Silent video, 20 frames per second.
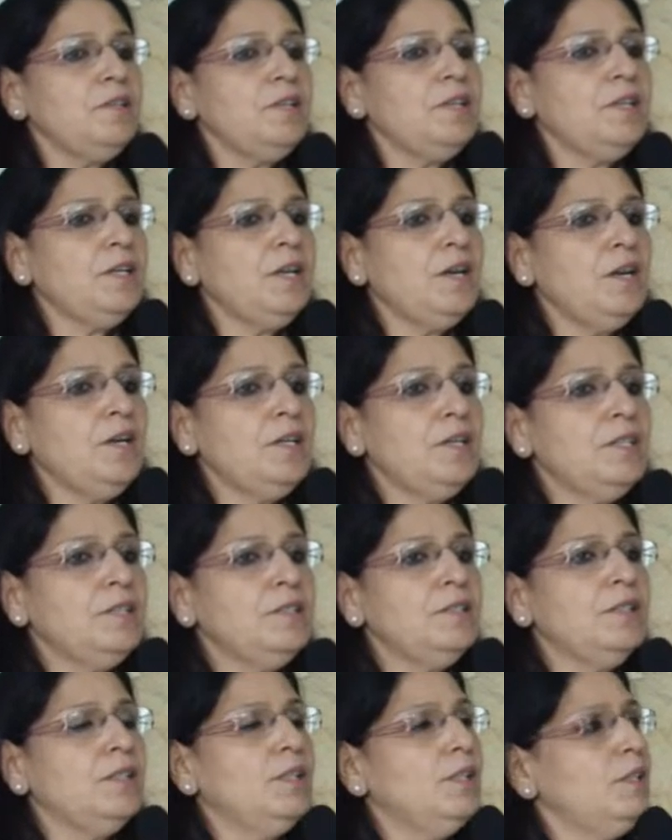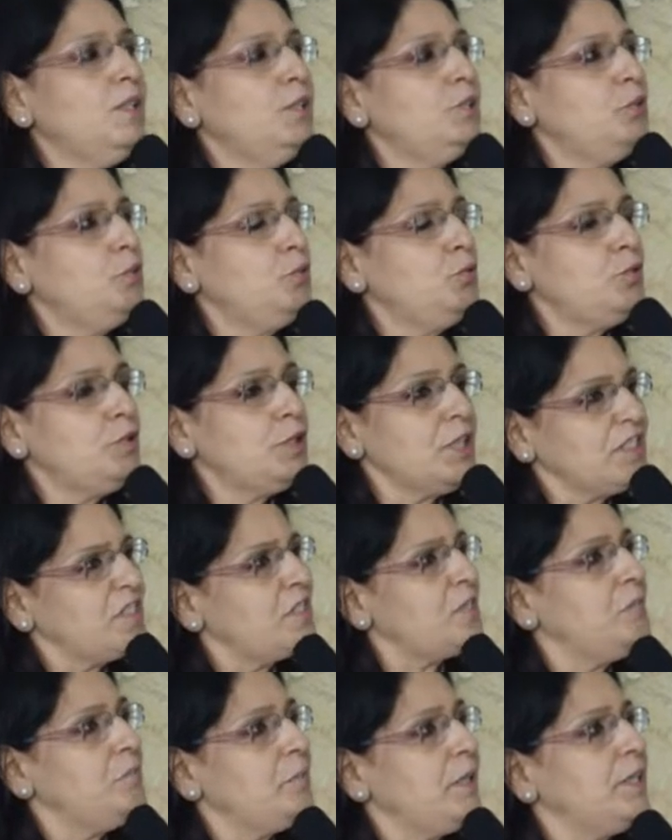they are, uh, you know,
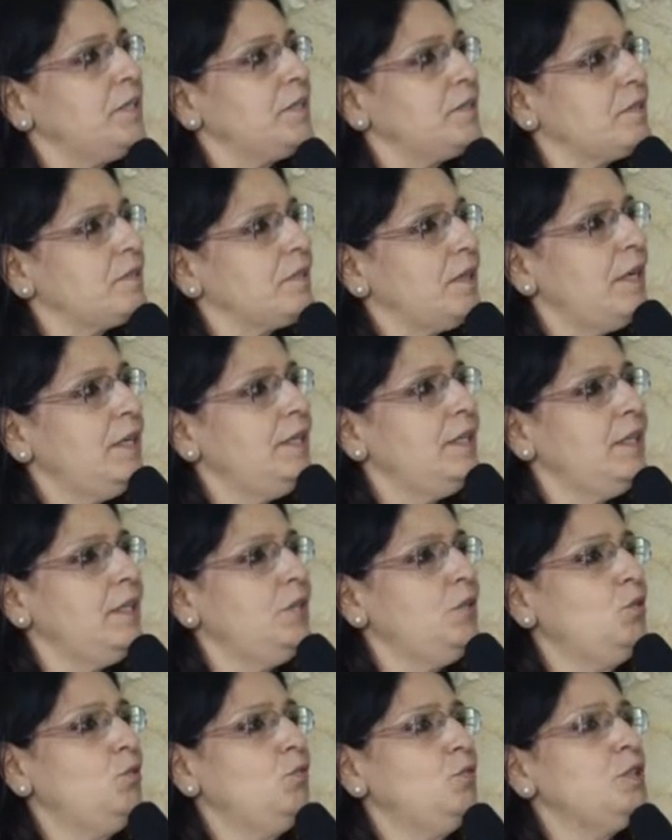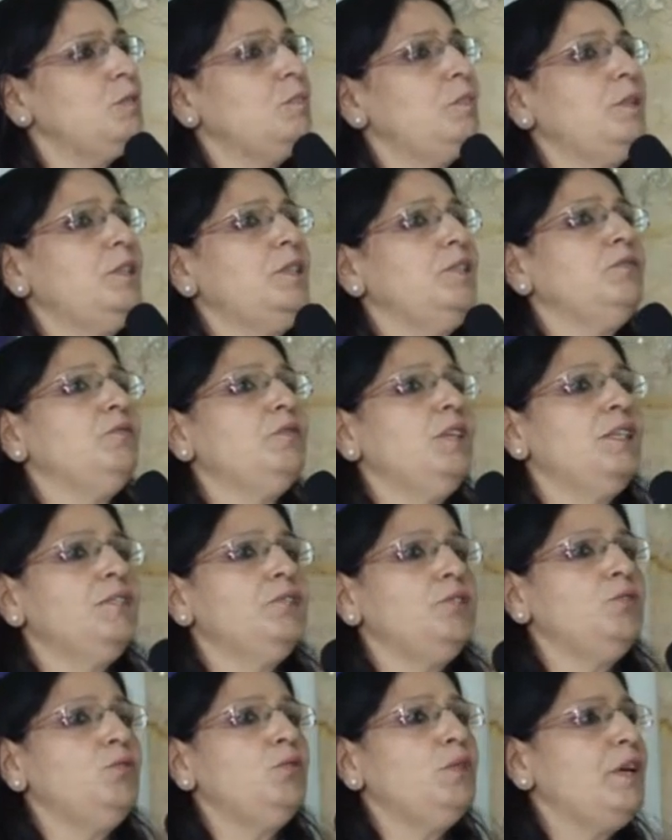customized, I, I always believe that
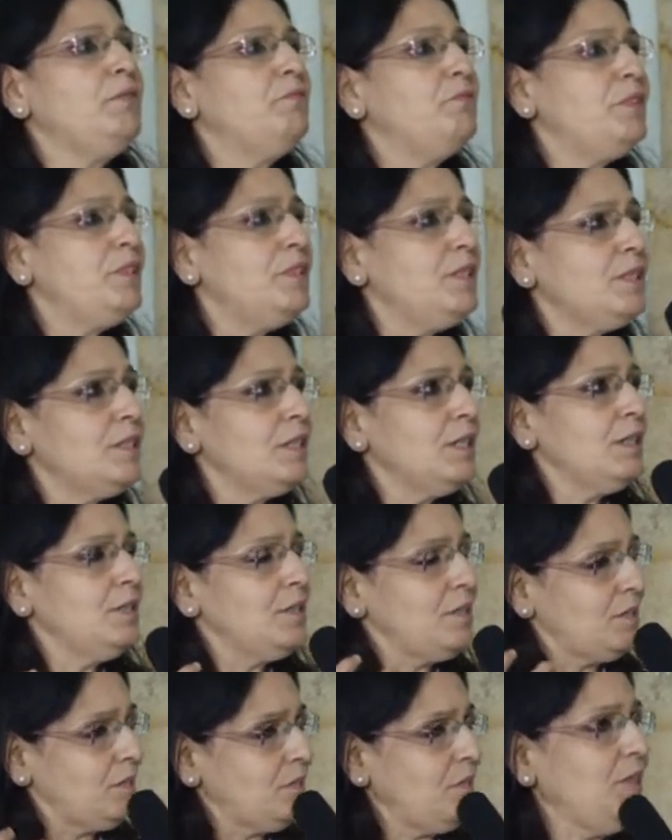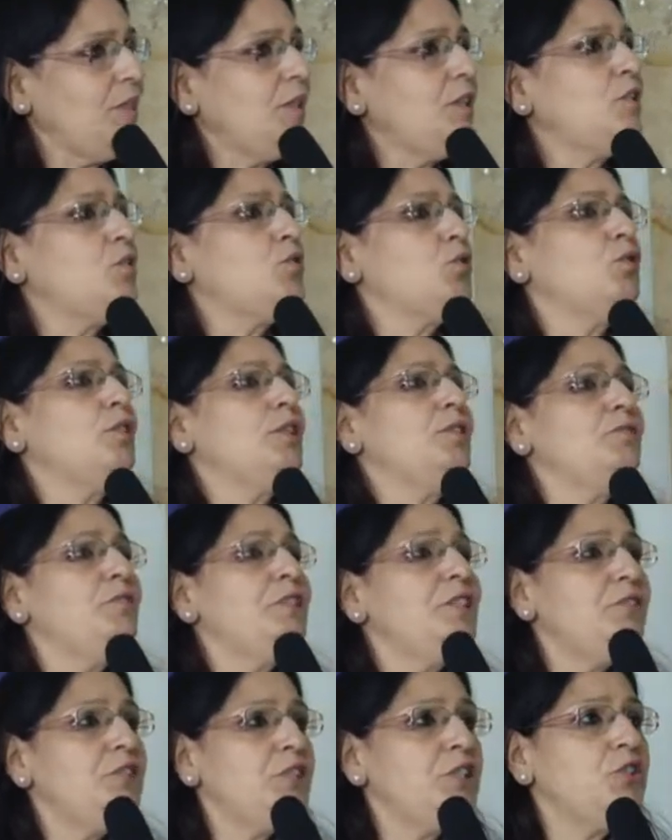you know every state or
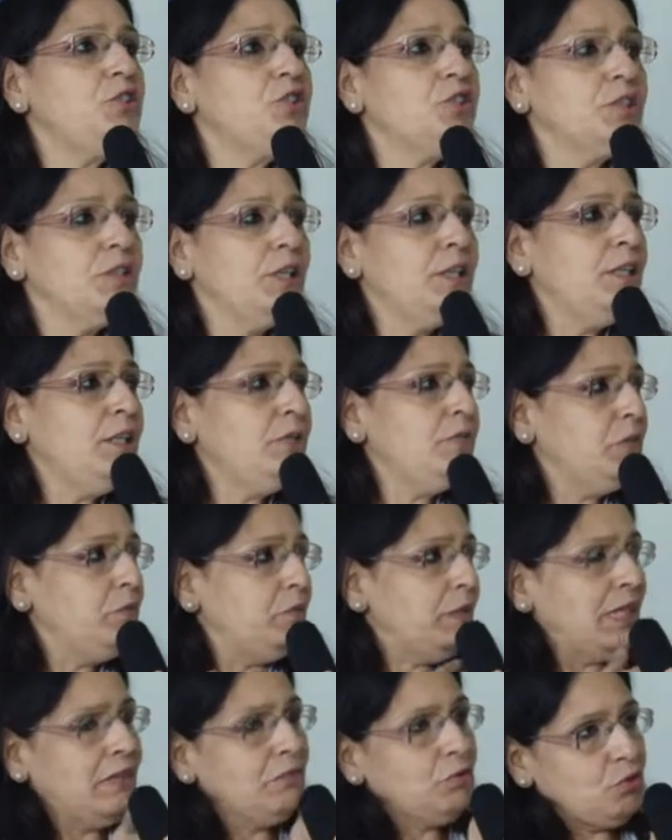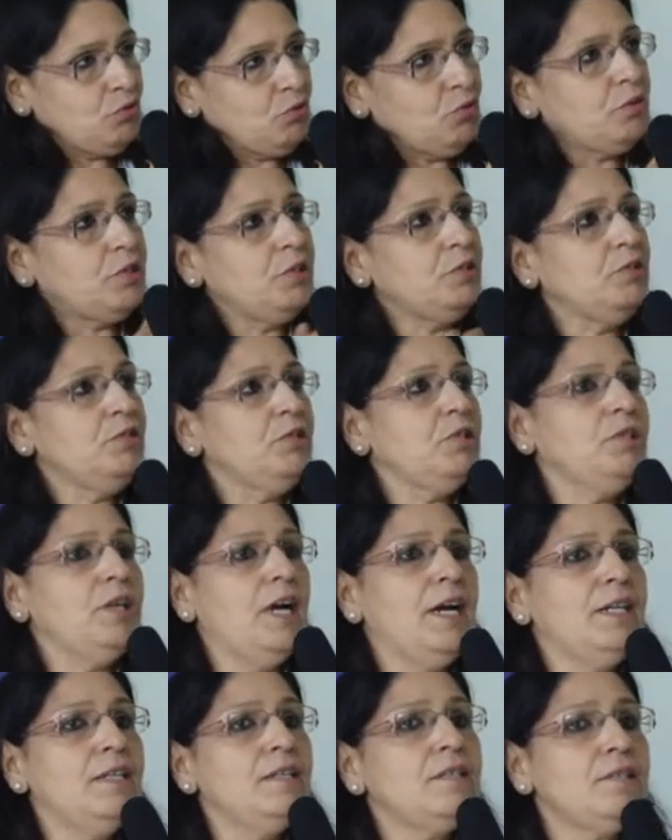every region. Even when I was talking on the
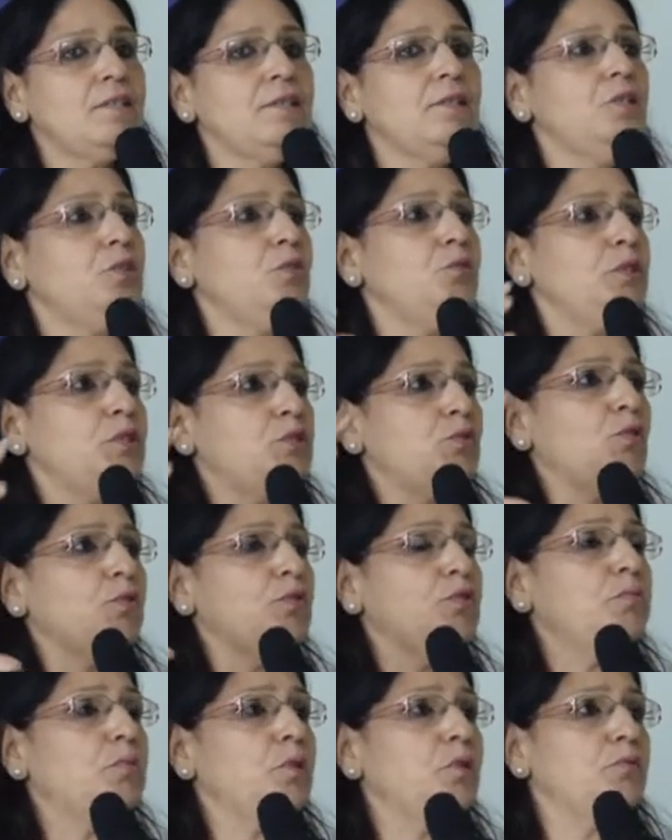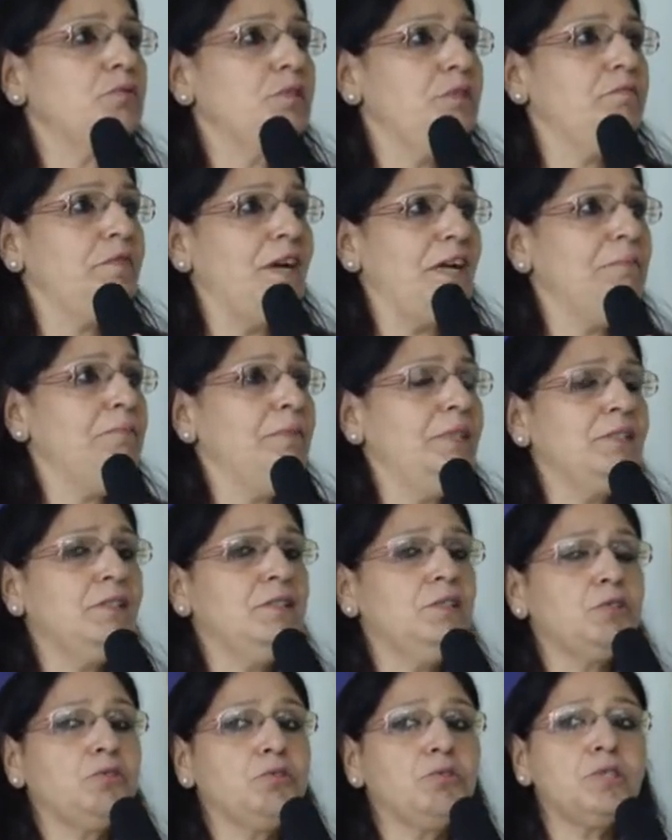dais here, you know, we talked about
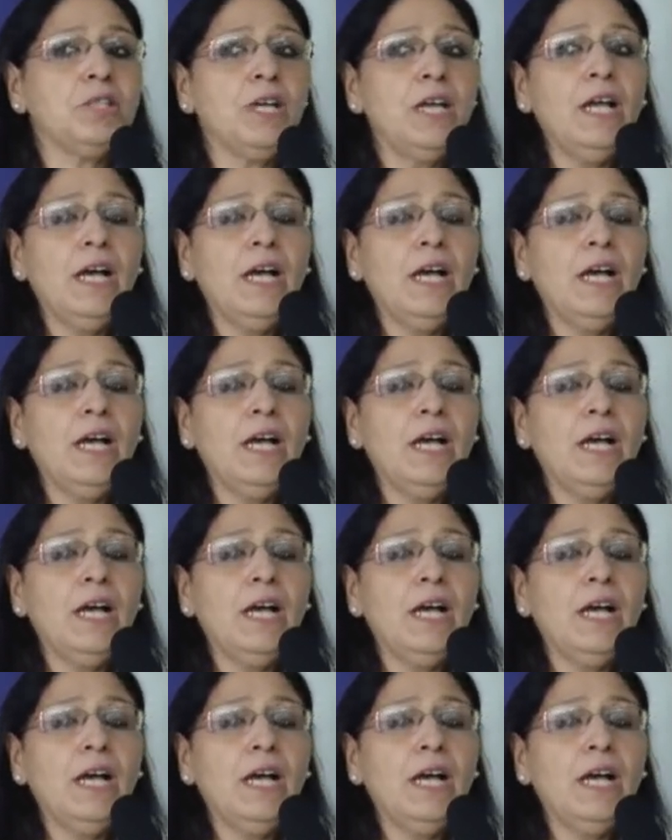environmental issues.